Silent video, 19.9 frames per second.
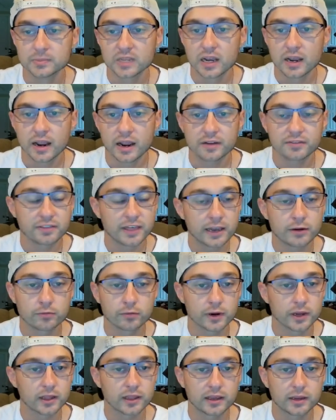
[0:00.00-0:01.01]
If they
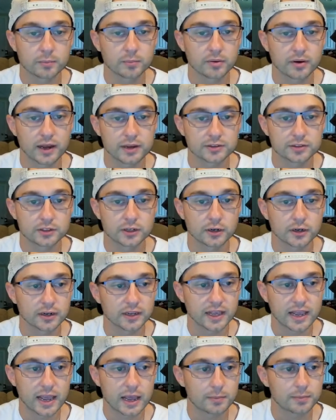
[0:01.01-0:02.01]
really impressed during
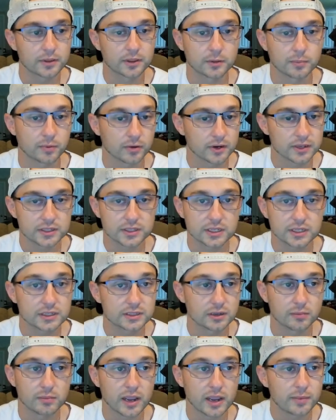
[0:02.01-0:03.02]
camp in the
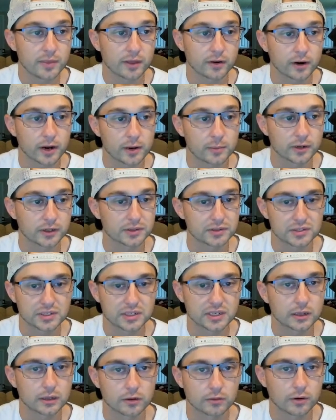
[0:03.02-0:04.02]
preseason, maybe they're able to
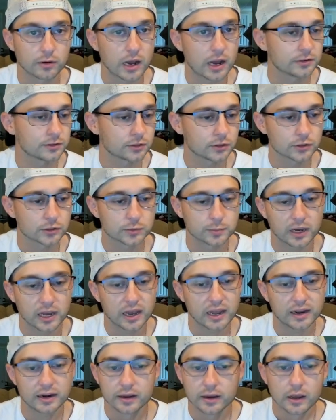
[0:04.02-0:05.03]
steal a roster
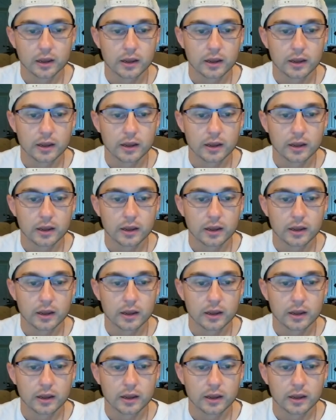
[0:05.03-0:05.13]
spot.